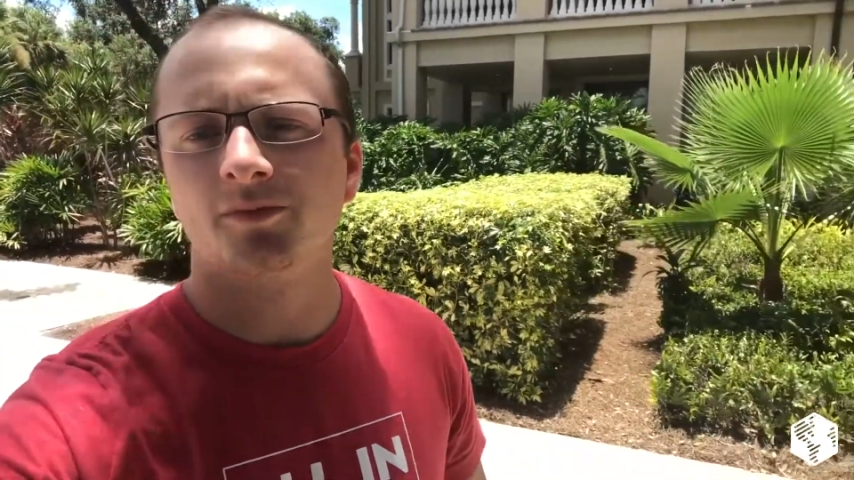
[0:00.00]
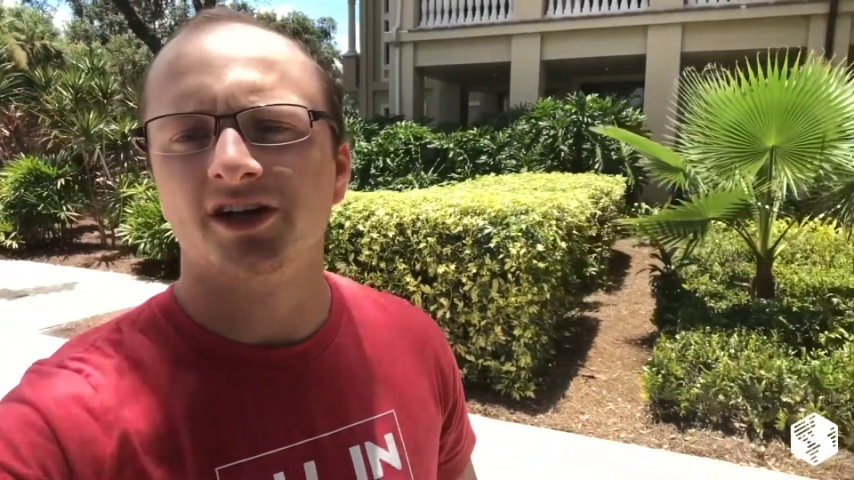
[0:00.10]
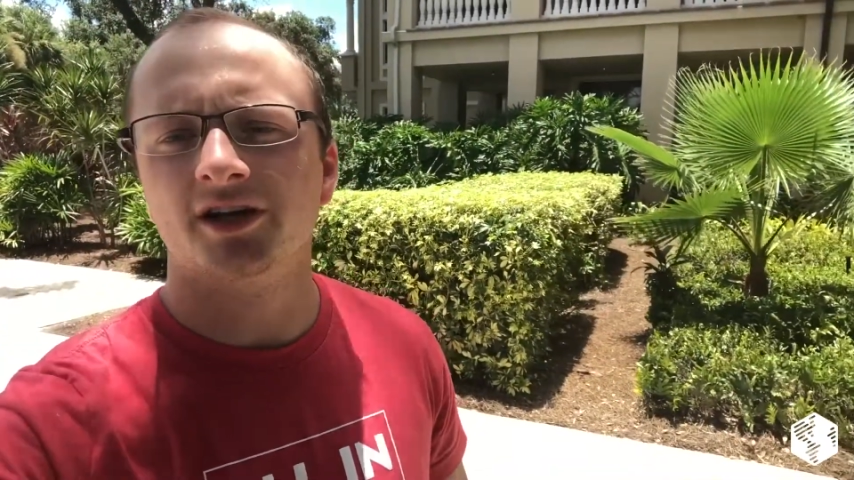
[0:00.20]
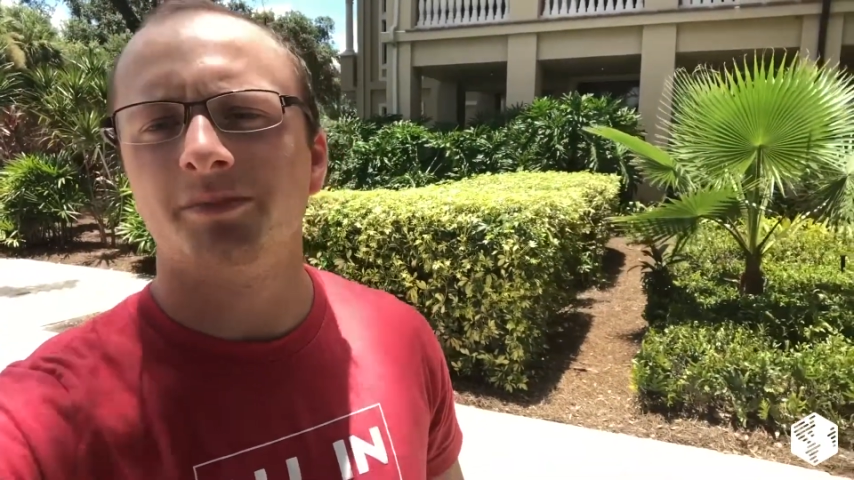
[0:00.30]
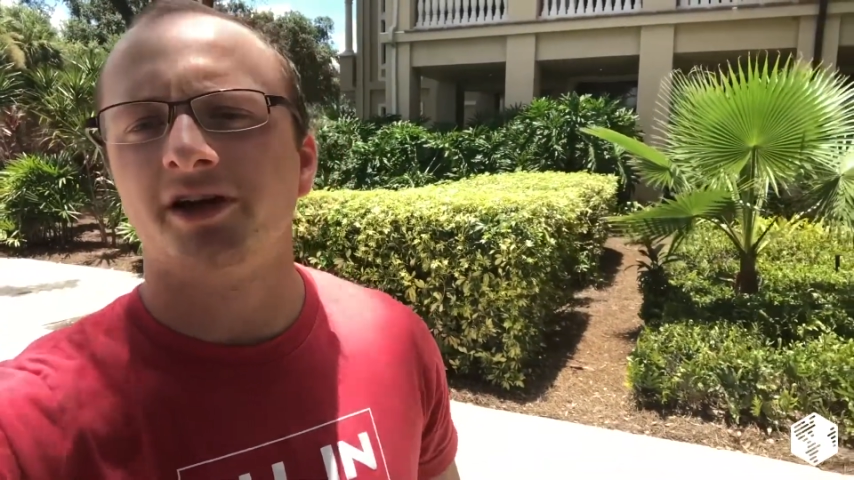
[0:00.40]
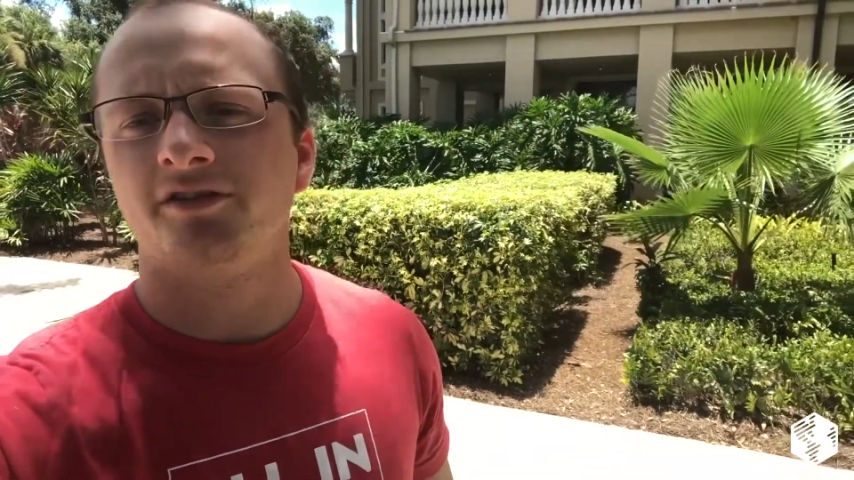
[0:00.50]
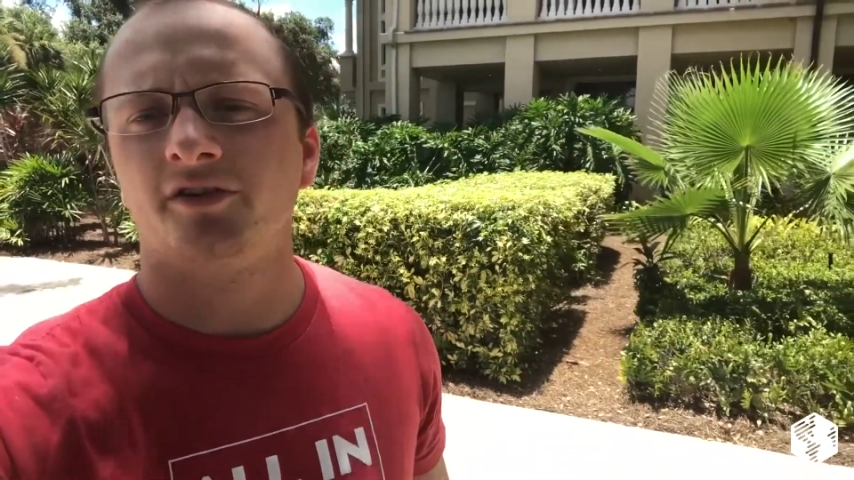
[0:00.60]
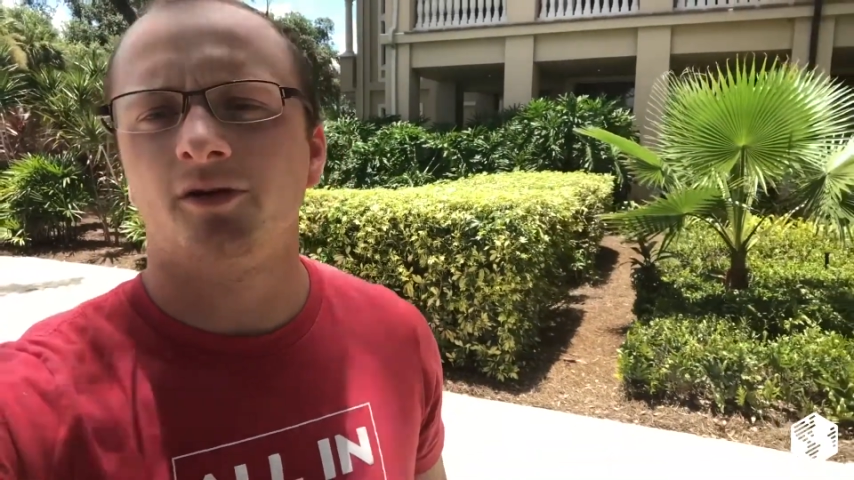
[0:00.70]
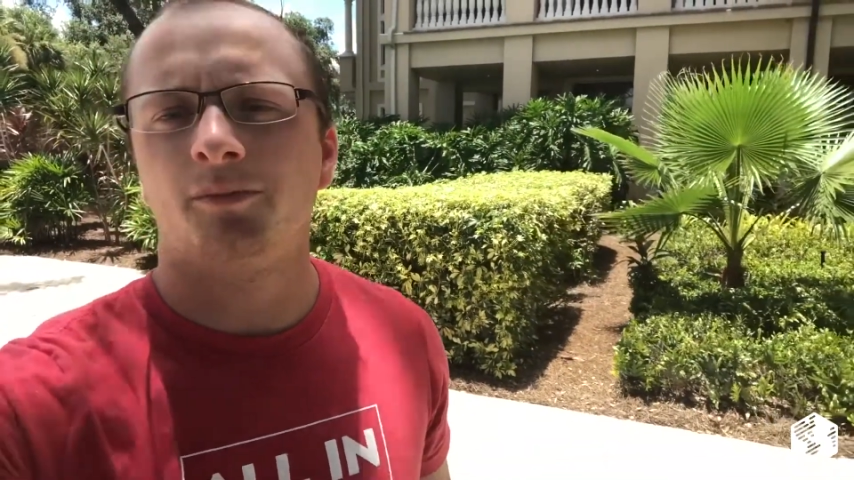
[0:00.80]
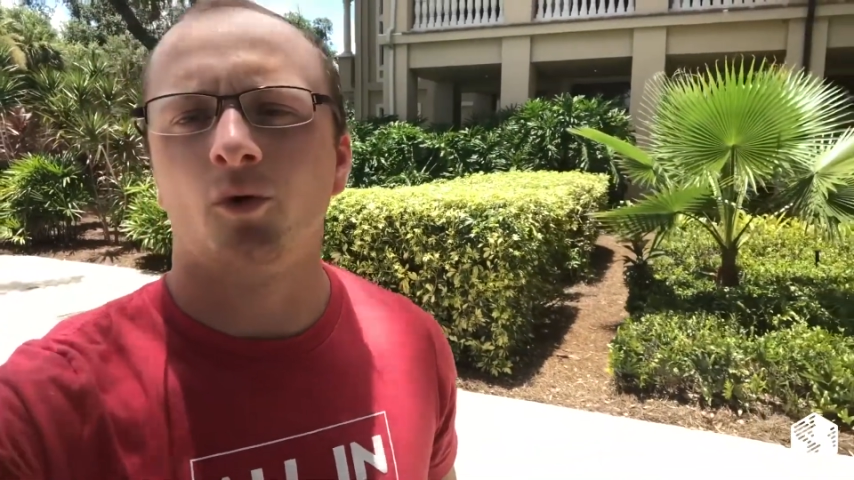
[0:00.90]
media
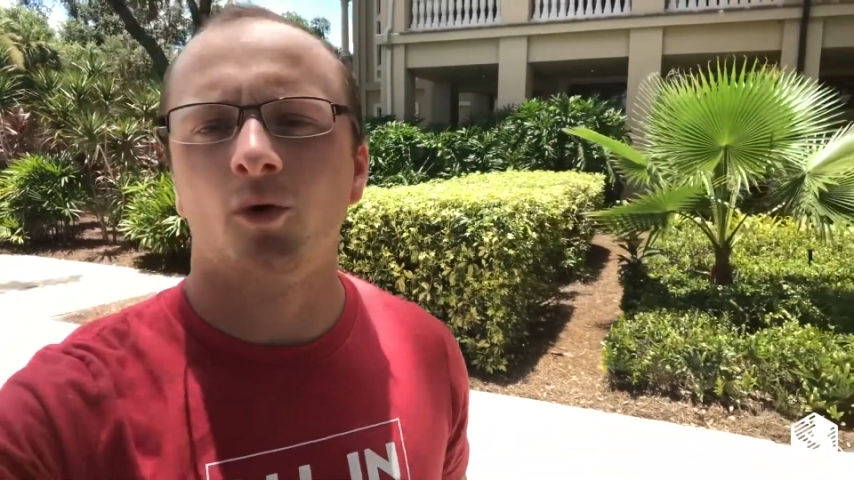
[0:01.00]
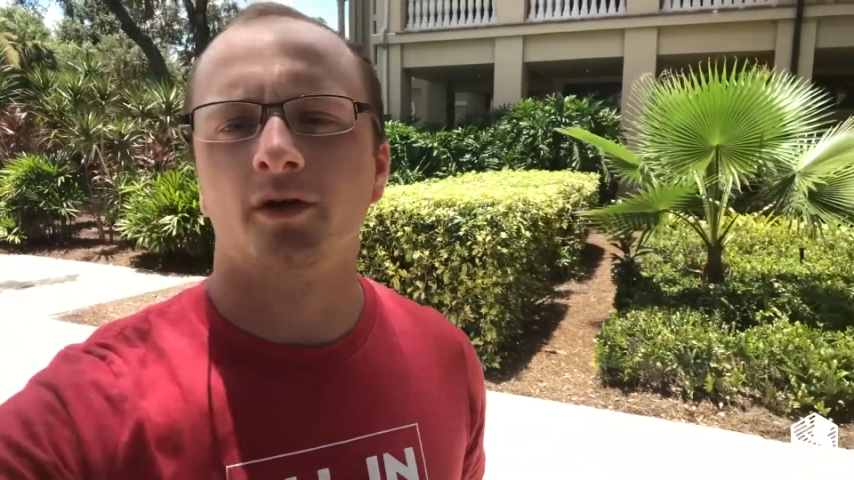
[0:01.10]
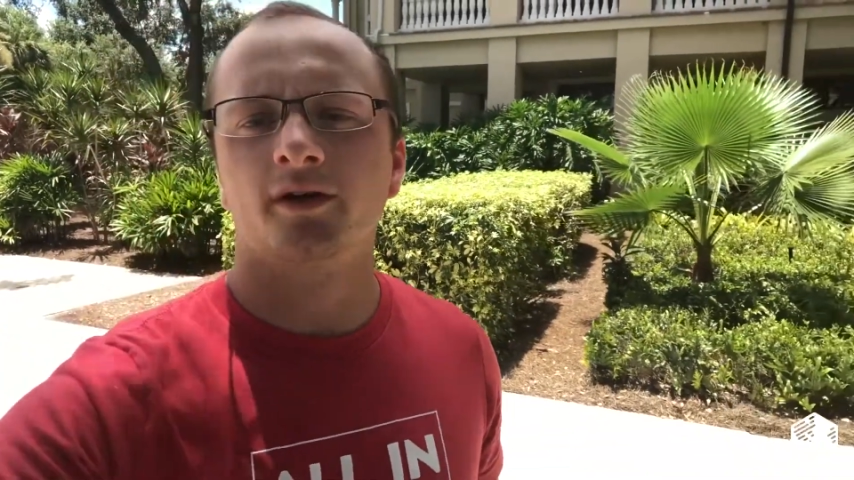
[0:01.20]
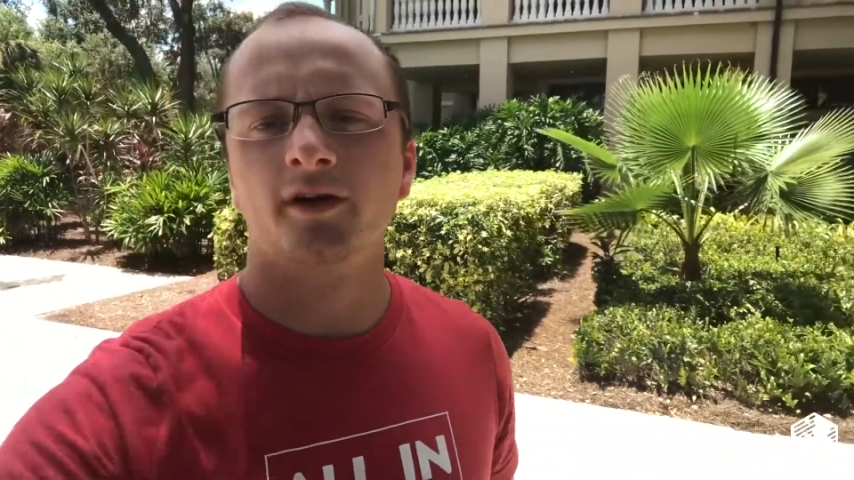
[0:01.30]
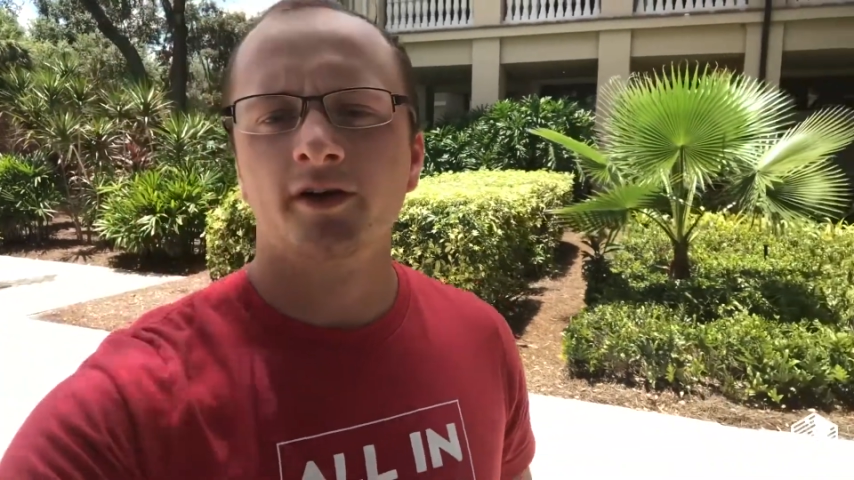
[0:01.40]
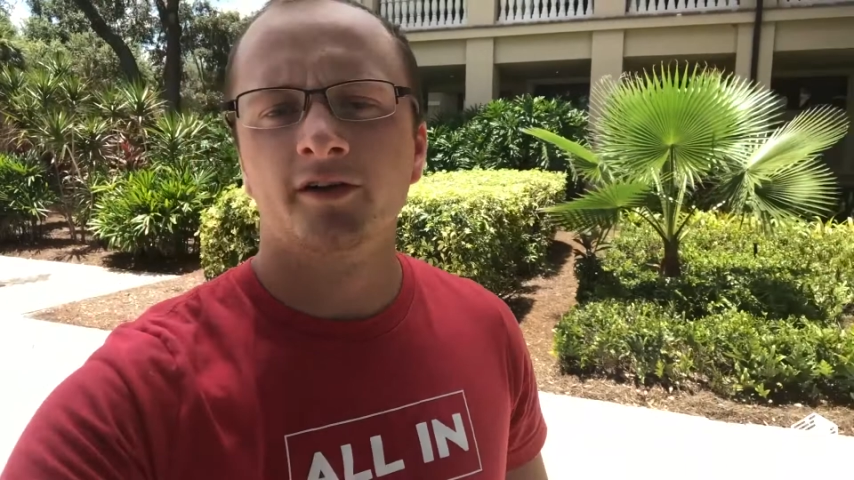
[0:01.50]
pages are important,